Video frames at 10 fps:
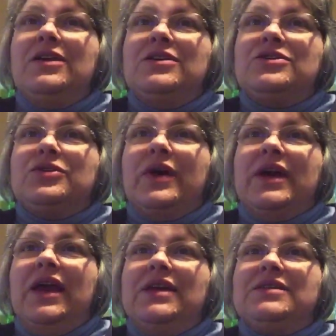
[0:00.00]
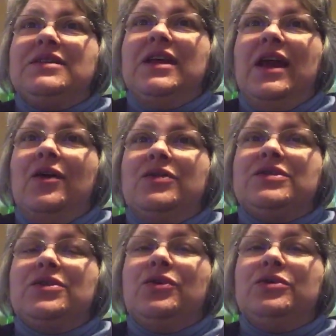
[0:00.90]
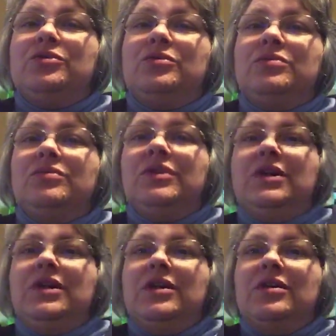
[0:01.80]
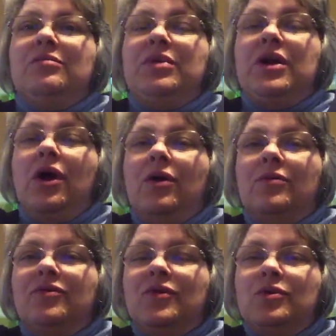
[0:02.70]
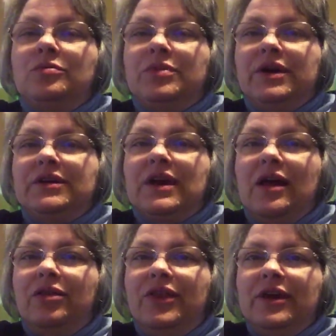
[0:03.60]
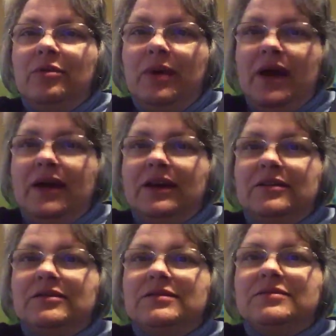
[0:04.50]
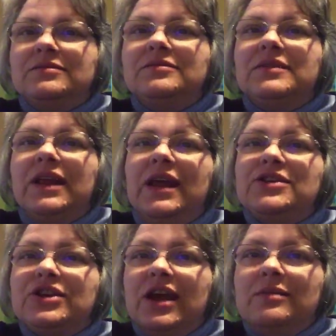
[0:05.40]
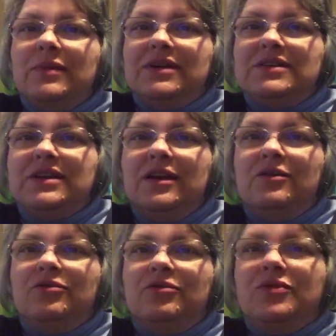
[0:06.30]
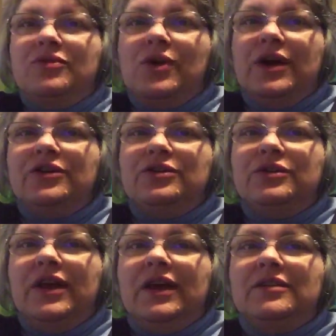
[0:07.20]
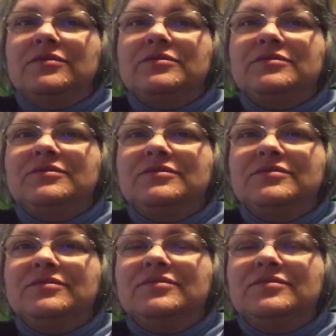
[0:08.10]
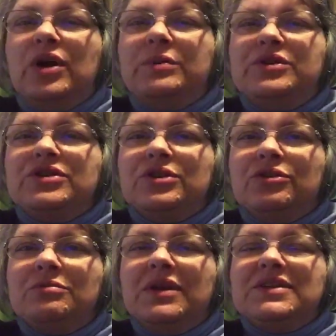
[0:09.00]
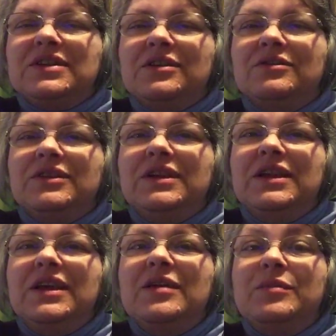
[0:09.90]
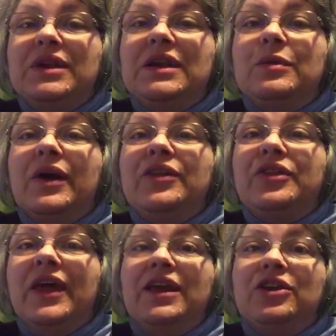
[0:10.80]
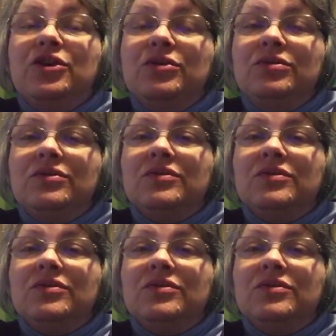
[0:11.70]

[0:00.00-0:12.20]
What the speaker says: So I can't see how it's going to be harmful, but I'll think about it, educate myself before I do that. Probably just hurt myself. But anyway, thank you.